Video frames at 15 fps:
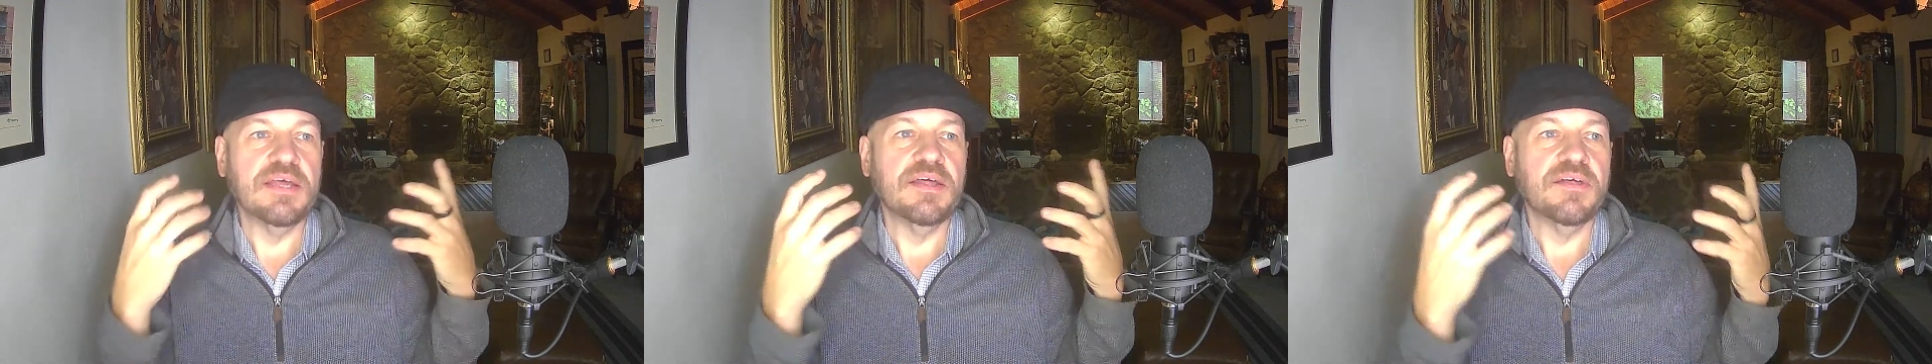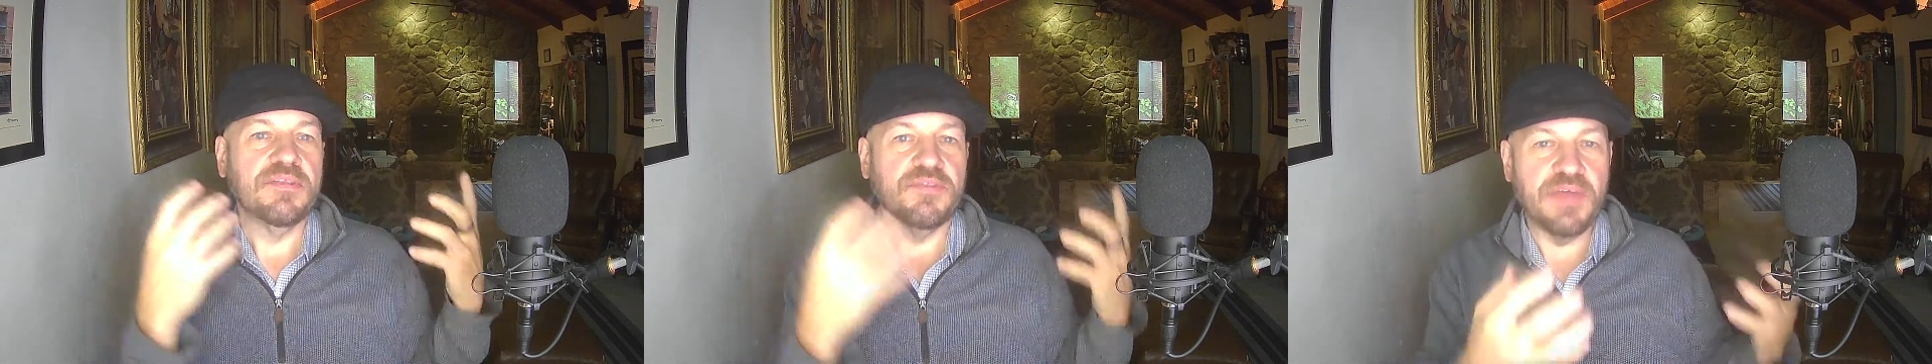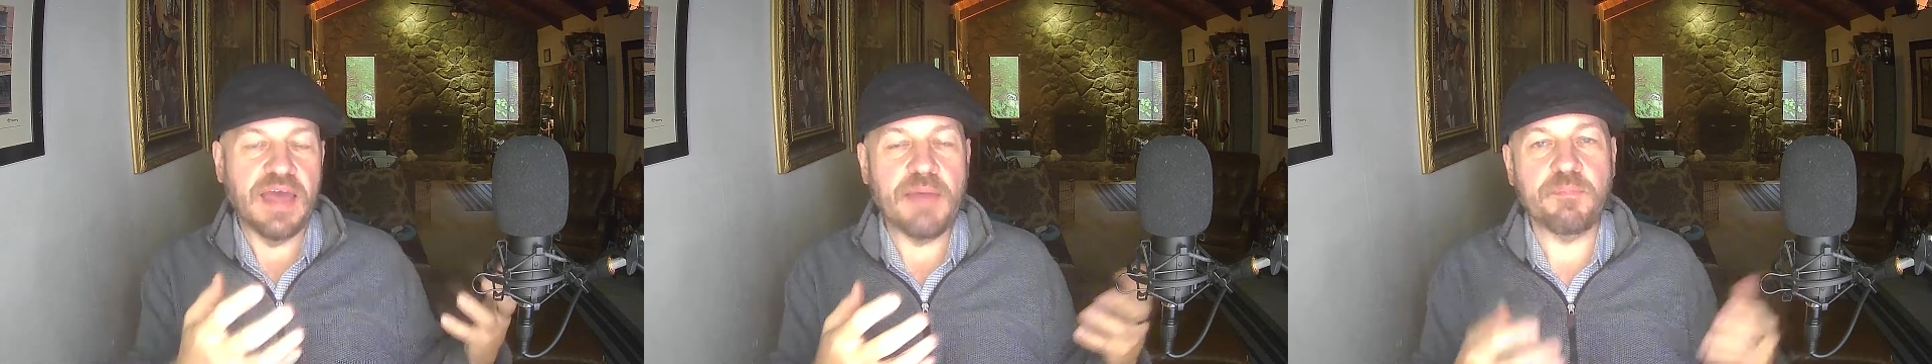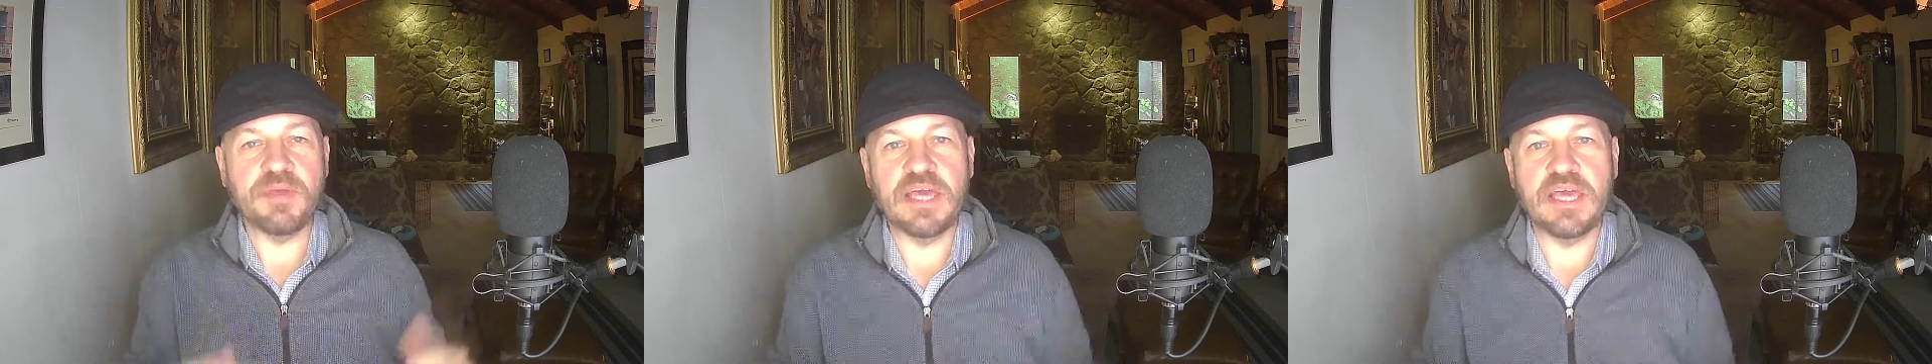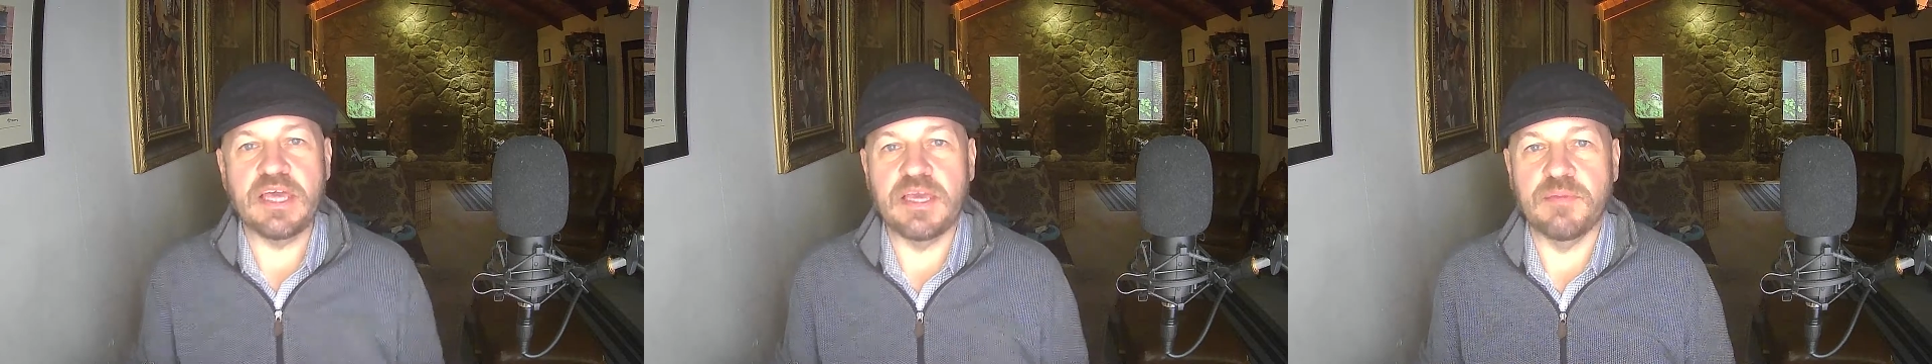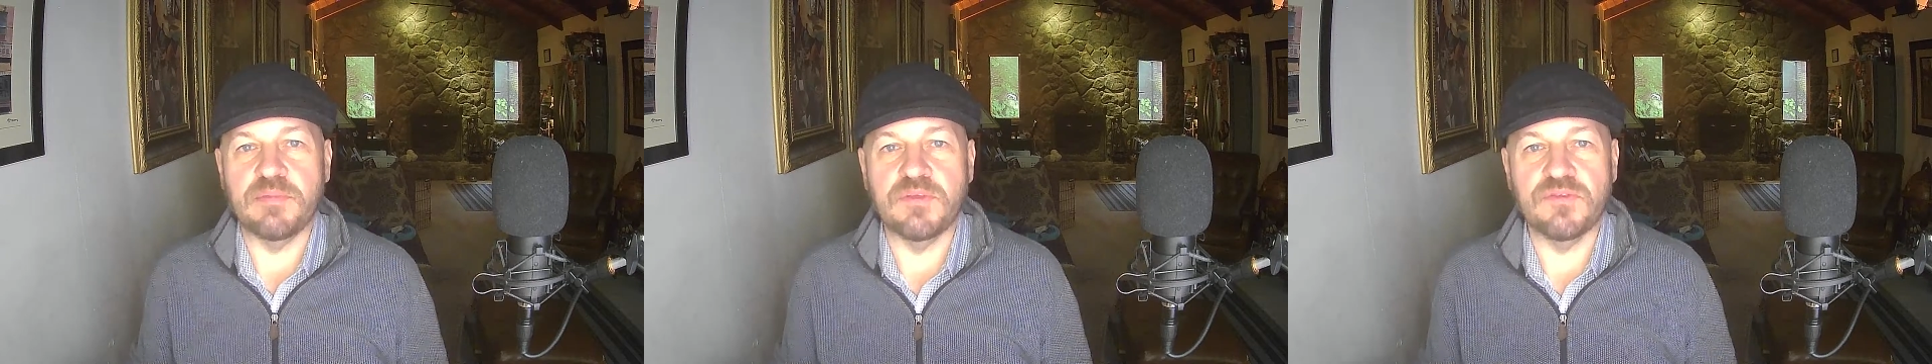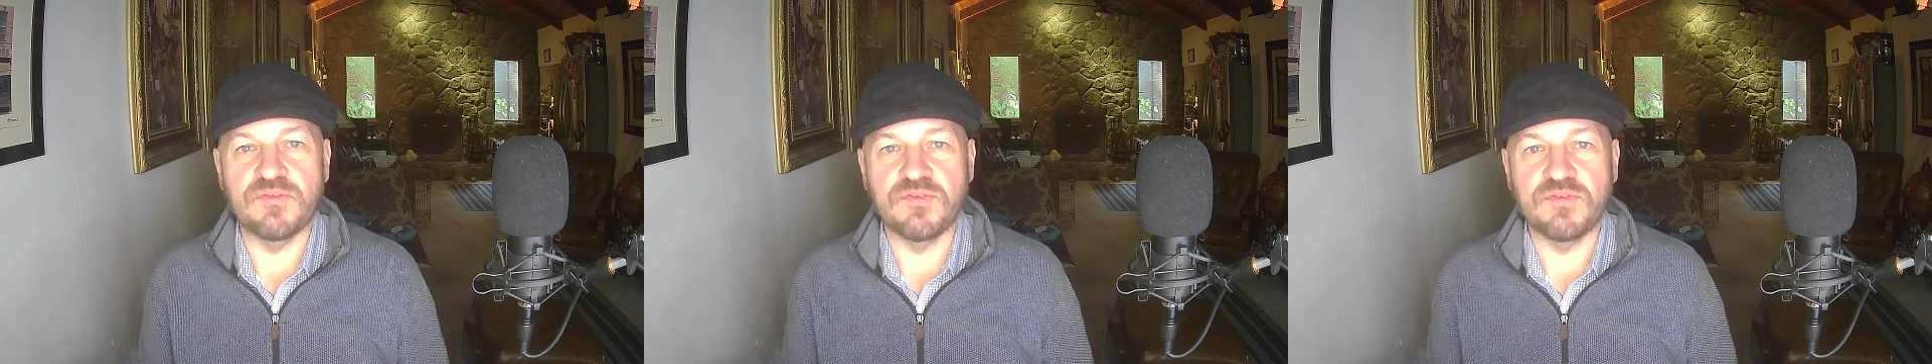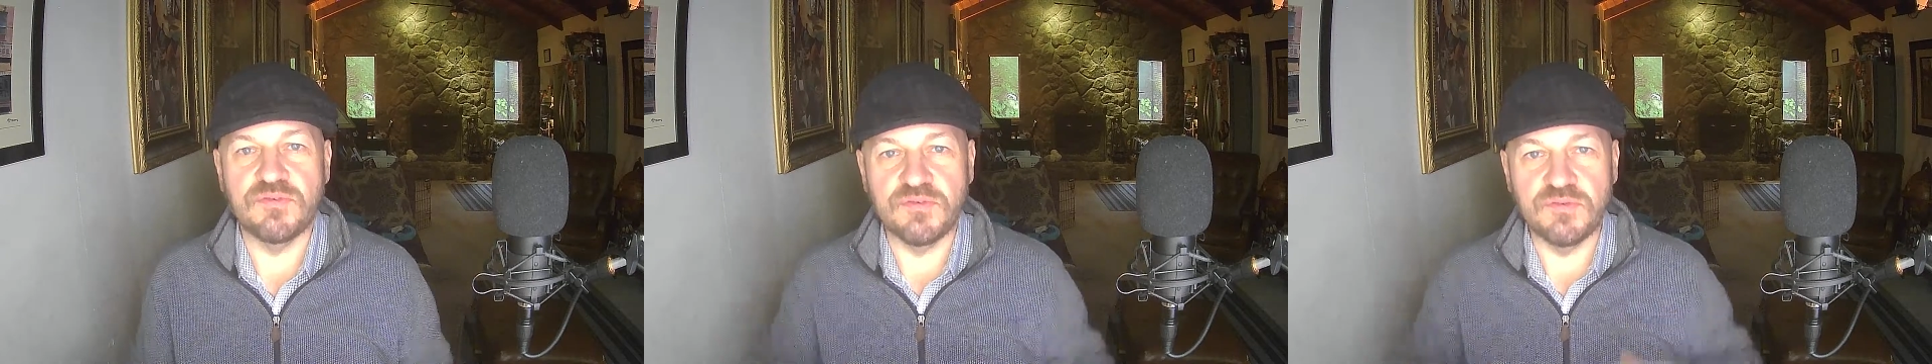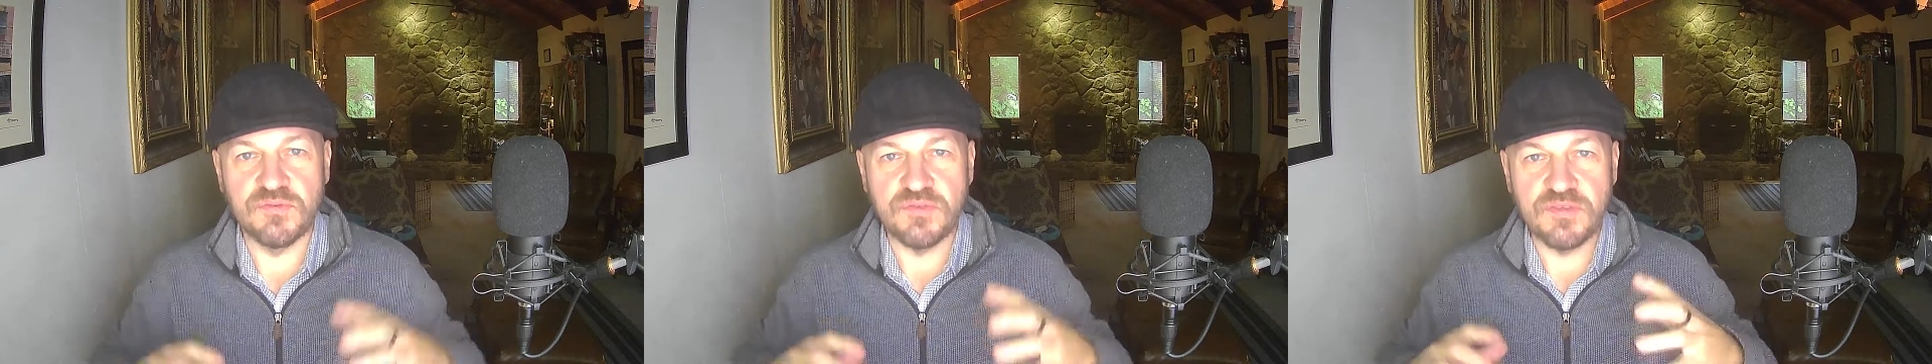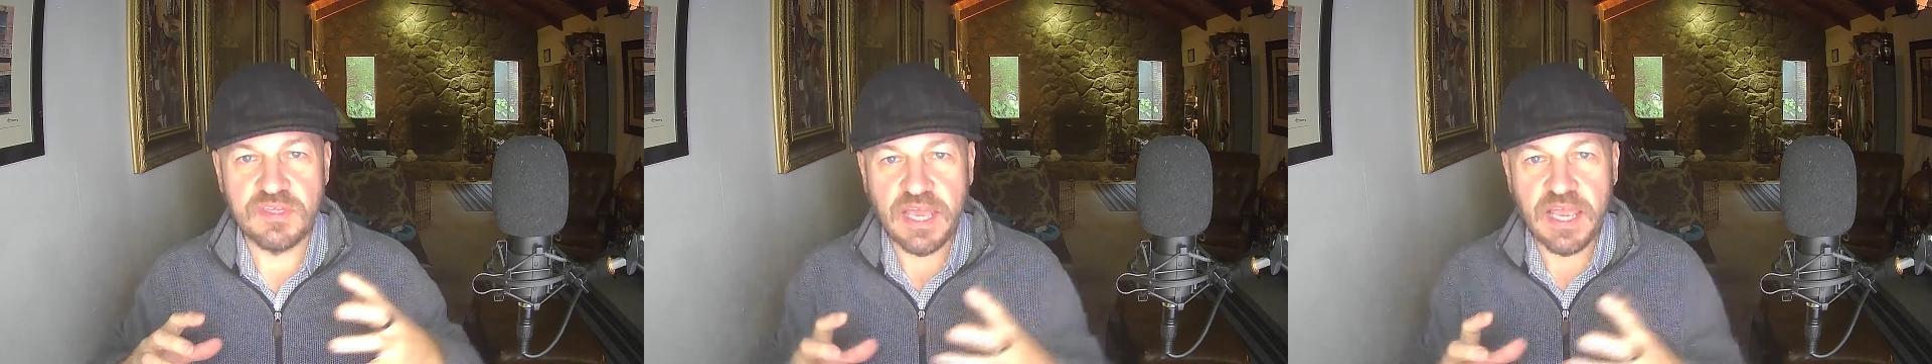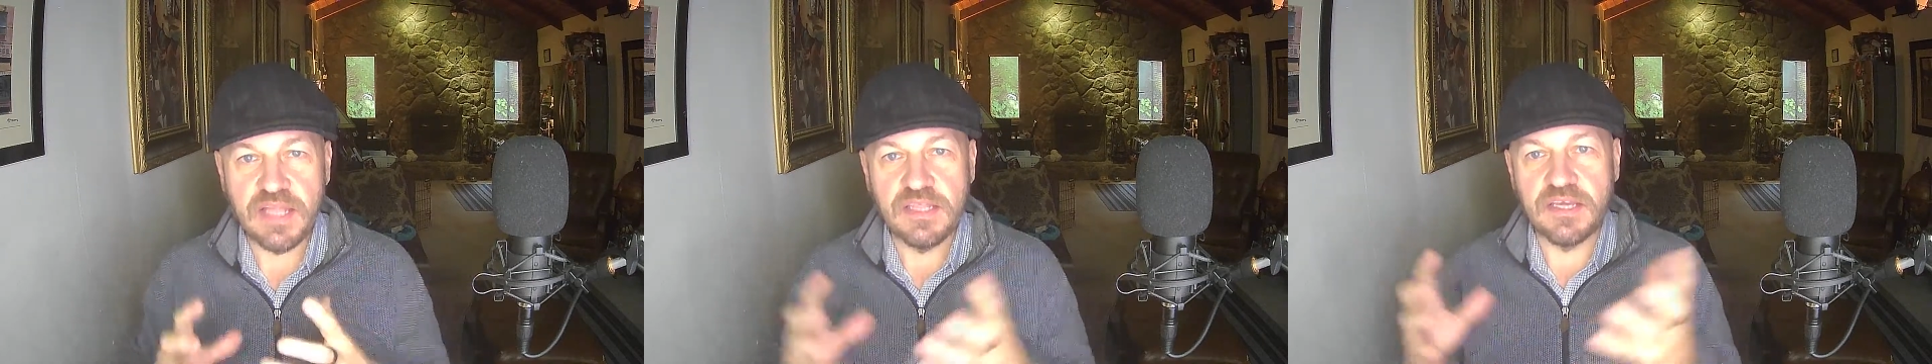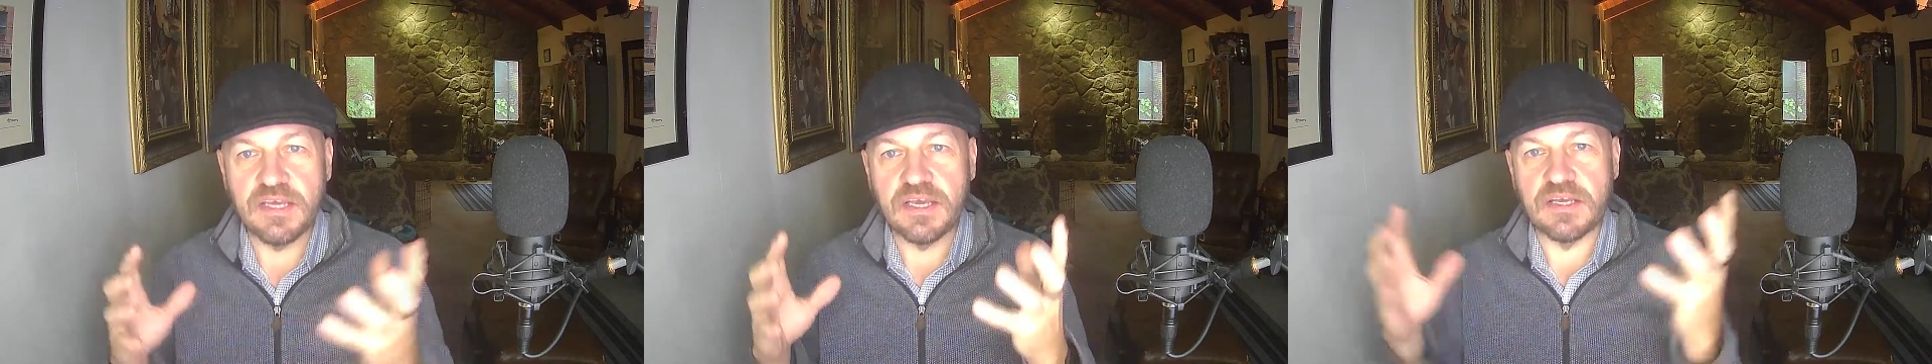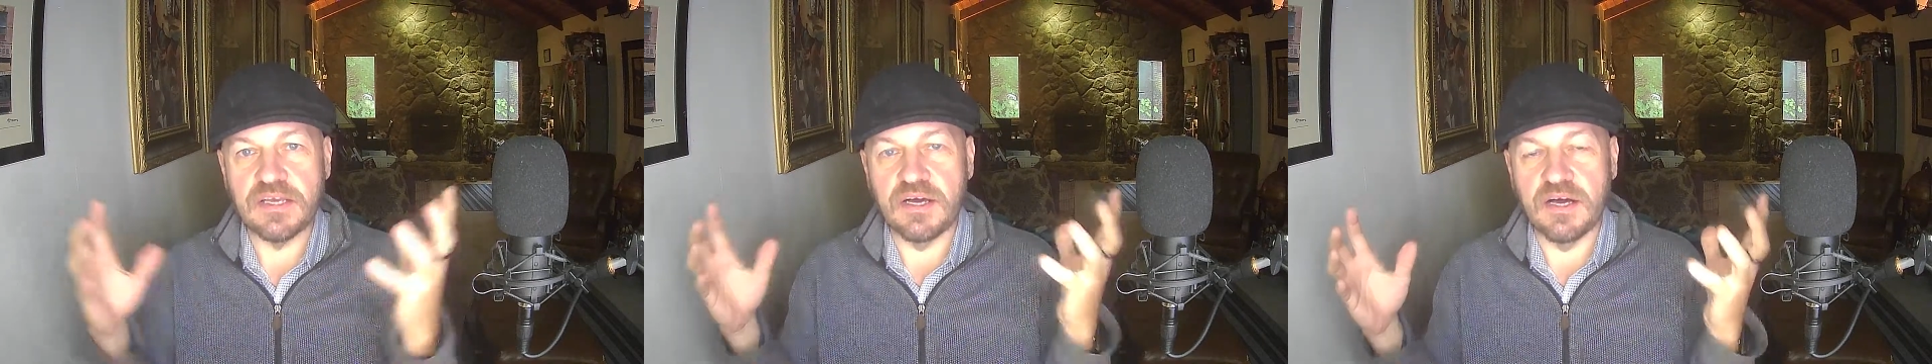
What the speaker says: that became into scaling